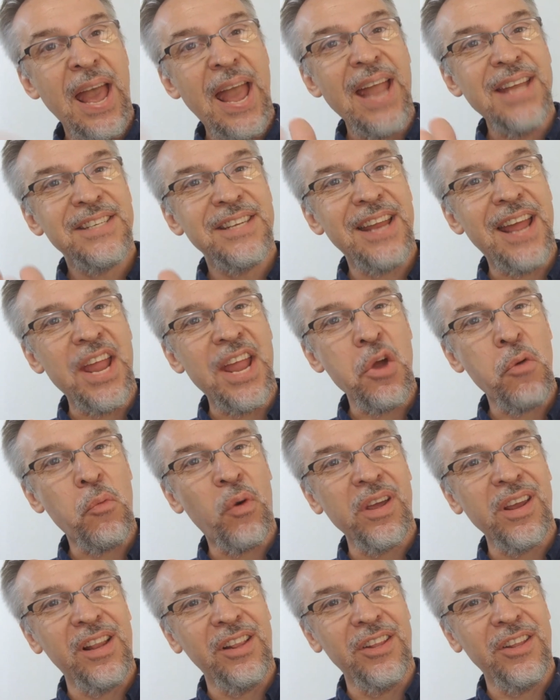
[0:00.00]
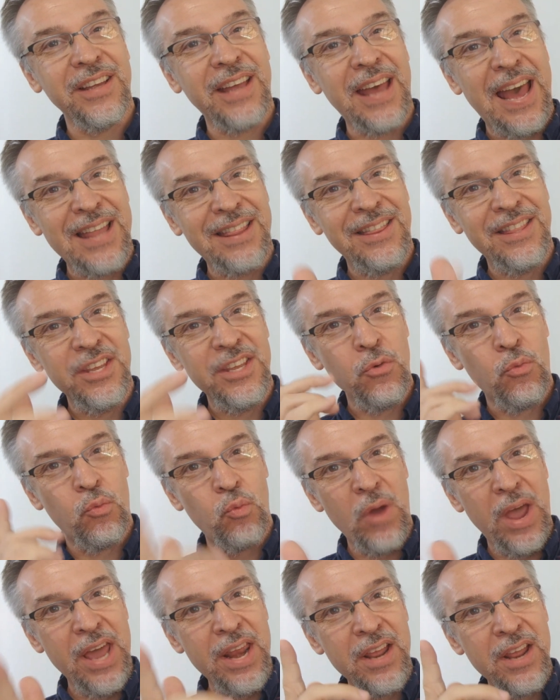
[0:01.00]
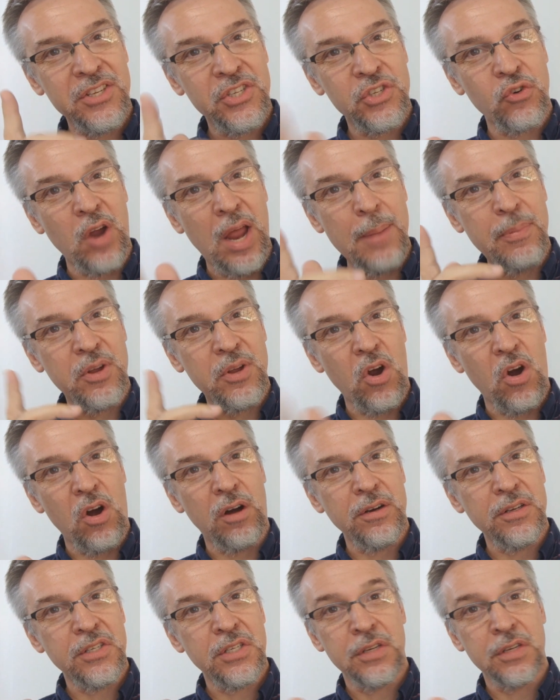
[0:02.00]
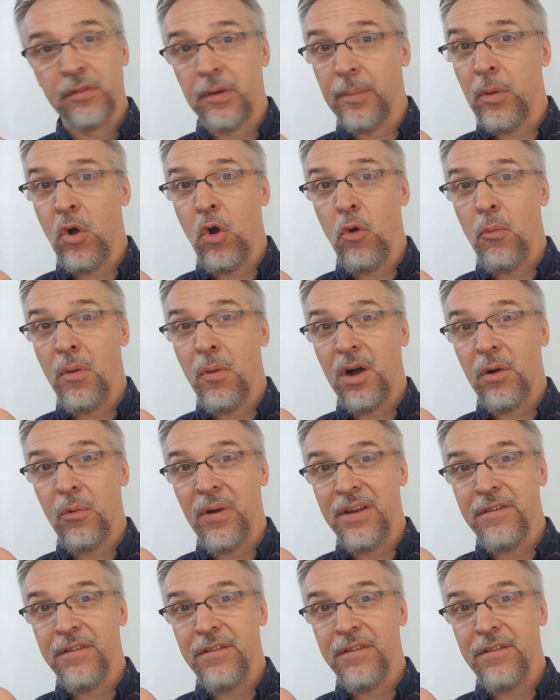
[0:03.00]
Hey, today we're gonna look at the red stripe cards from Omar